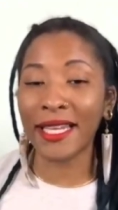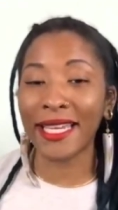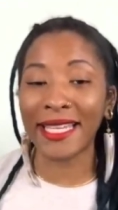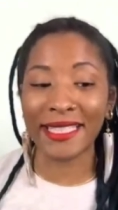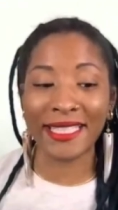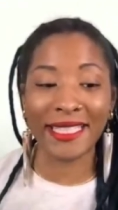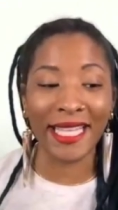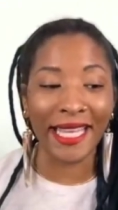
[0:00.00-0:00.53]

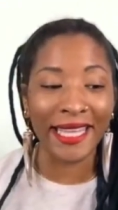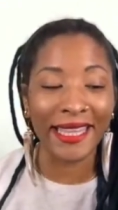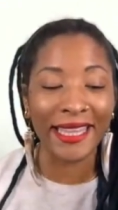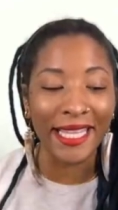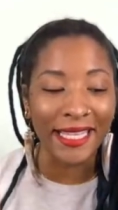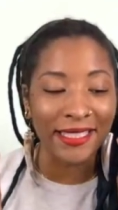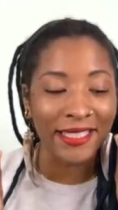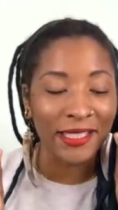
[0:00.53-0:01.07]
It's
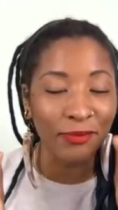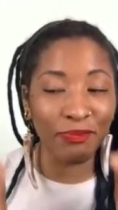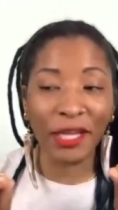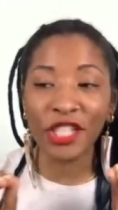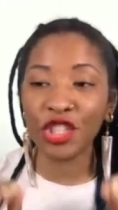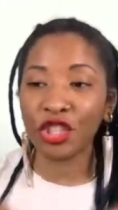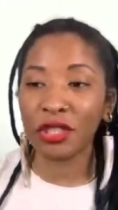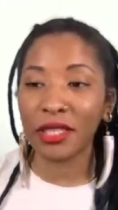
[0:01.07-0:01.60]

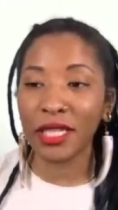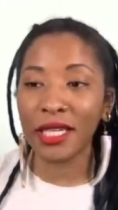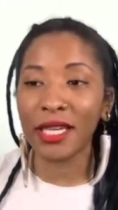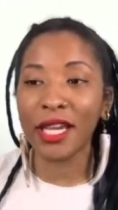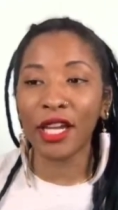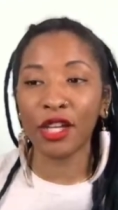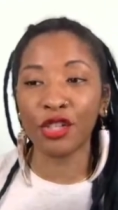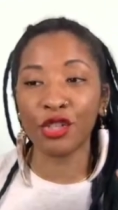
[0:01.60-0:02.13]

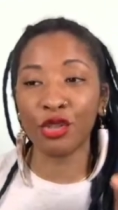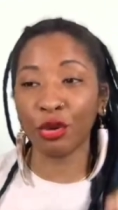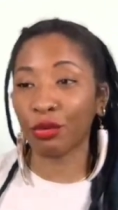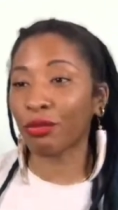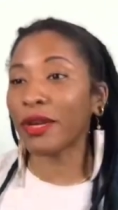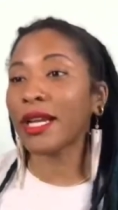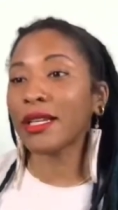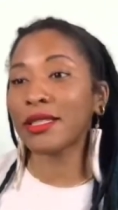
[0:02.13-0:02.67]
especially
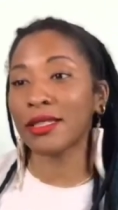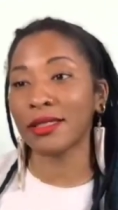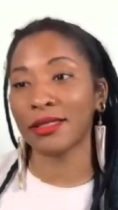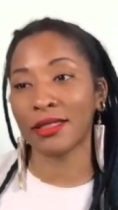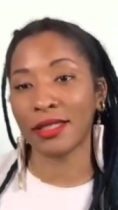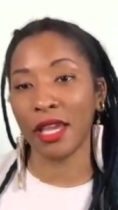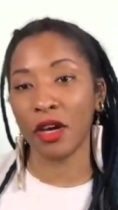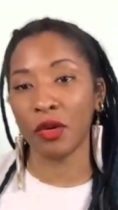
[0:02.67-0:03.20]
direct to the
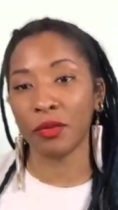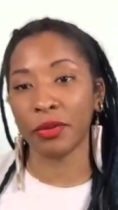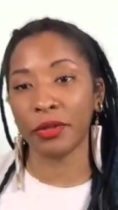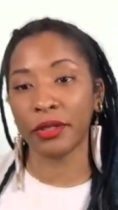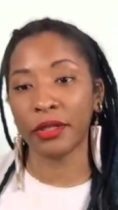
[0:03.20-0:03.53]
scalp.